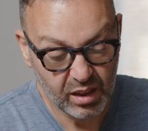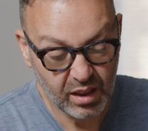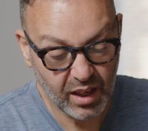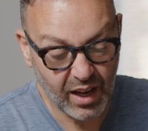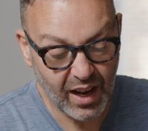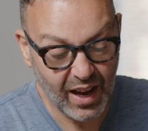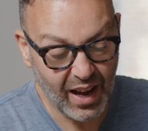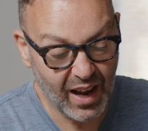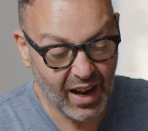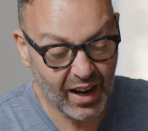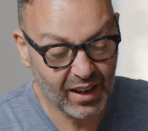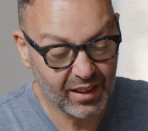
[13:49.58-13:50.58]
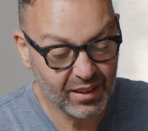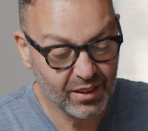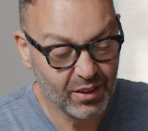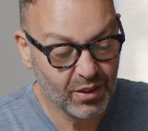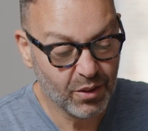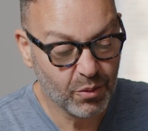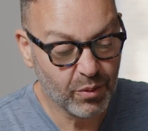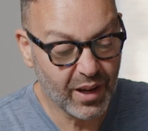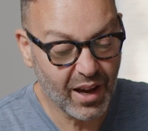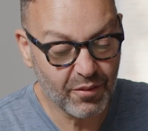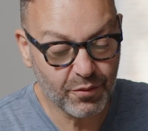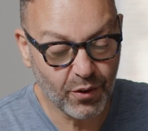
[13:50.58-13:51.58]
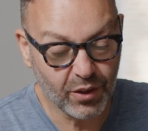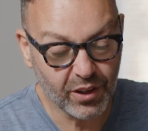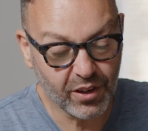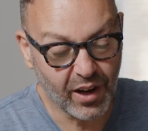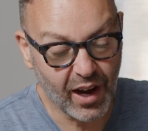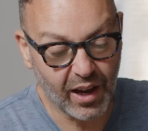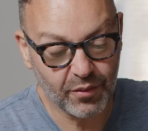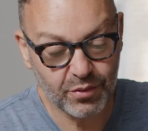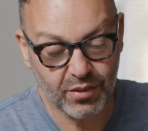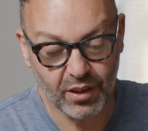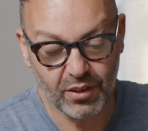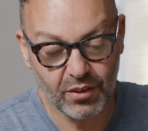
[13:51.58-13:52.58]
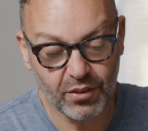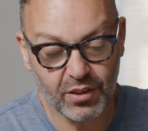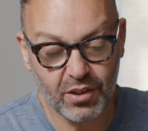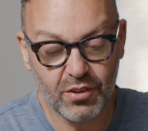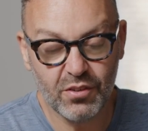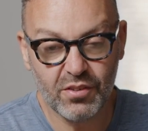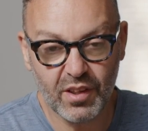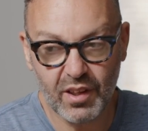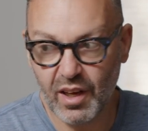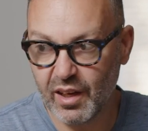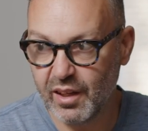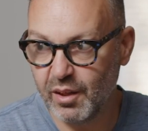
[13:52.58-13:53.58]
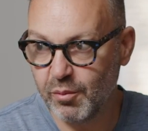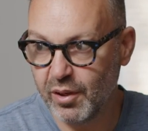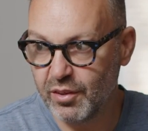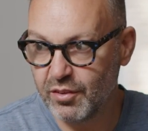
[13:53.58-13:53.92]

Haha! We have photographs. I don't know. Can you see that anyway,